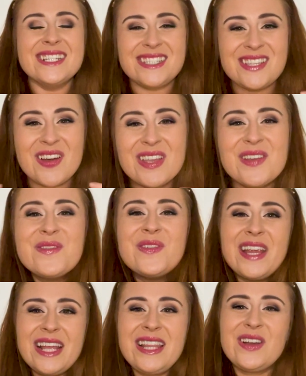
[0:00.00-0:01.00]
So you've
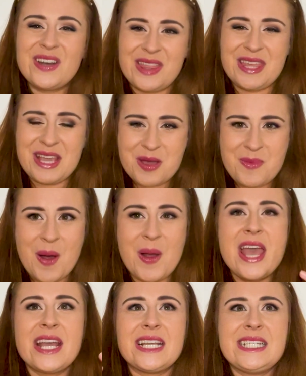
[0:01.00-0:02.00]
really got to think about,
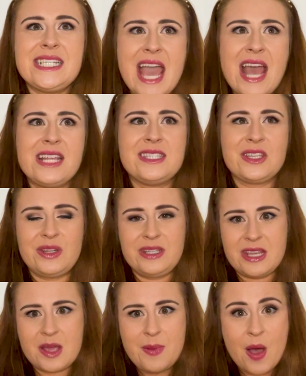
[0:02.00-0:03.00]
yes, you need to
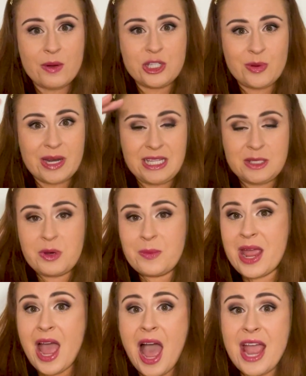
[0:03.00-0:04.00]
think about, do I need to bring
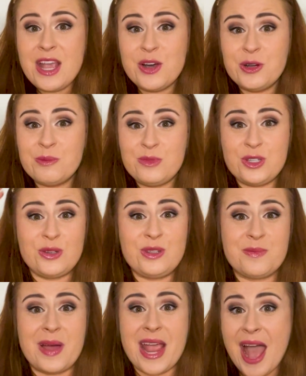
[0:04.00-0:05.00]
my height up due
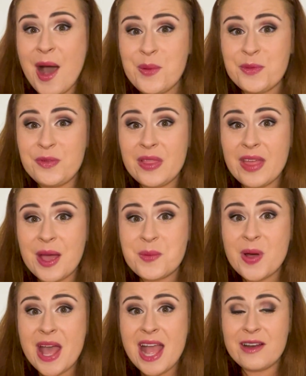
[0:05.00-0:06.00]
to my outfit that
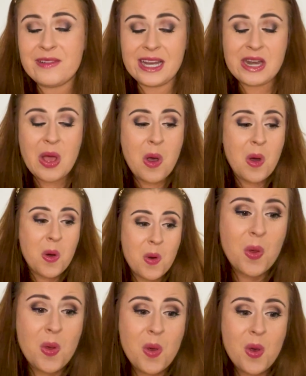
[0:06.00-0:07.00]
I'm wearing?
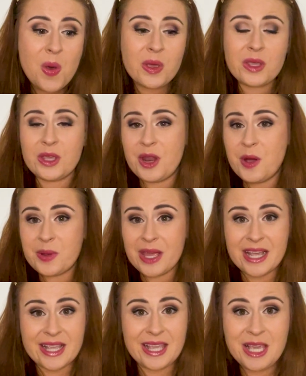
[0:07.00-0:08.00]
Or,
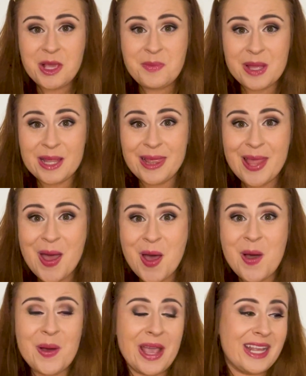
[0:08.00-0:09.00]
can I keep it
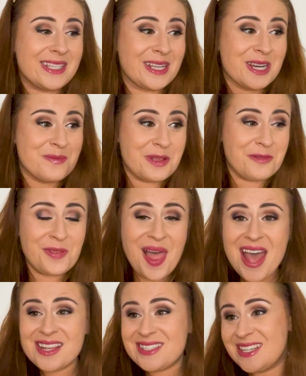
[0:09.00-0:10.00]
low? Is it going to be
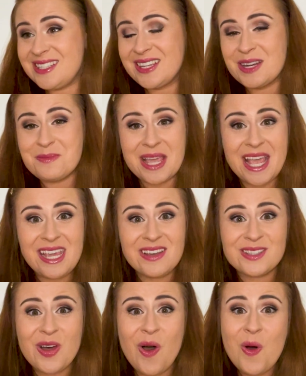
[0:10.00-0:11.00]
flats? Is it going to be
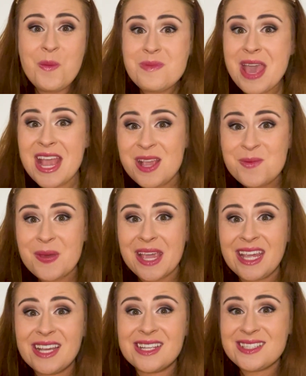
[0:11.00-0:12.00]
heels? Or
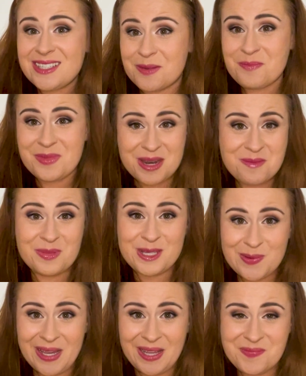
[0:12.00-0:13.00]
maybe something in
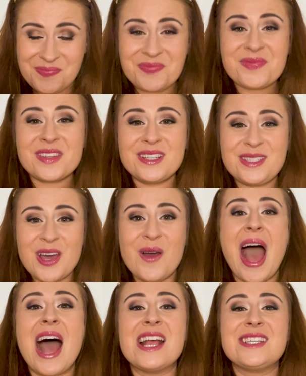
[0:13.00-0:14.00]
between?
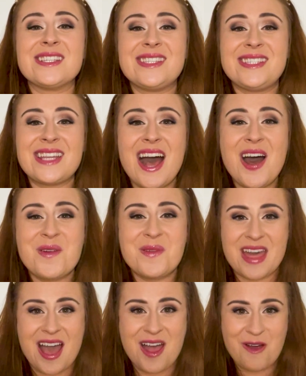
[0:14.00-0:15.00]
So I shall start
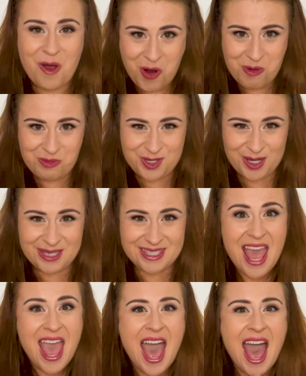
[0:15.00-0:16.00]
with our options.
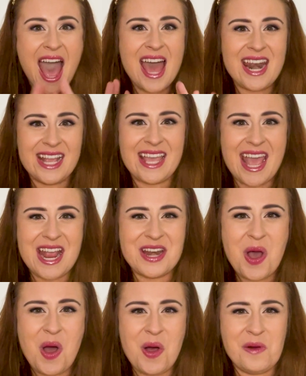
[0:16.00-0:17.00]
And
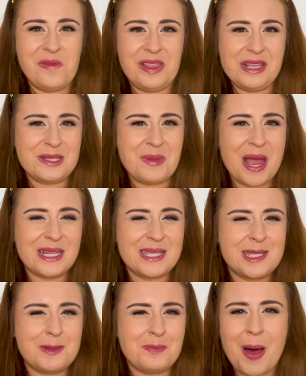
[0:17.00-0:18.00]
again, hopefully this might
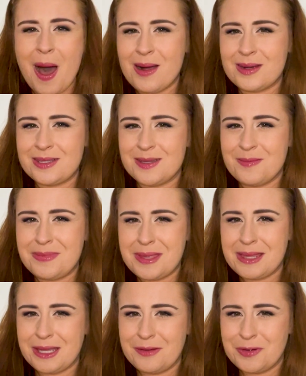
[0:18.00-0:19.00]
spark
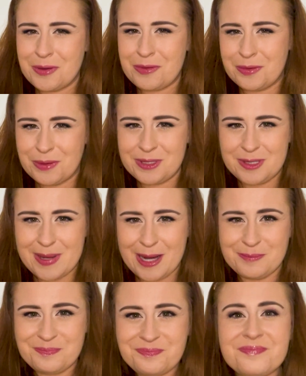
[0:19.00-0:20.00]
something that you've not thought
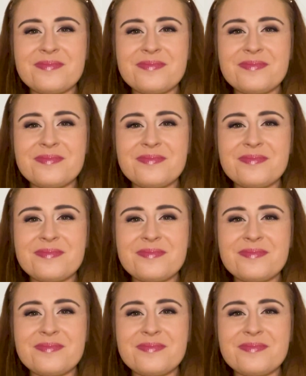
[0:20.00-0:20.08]
about.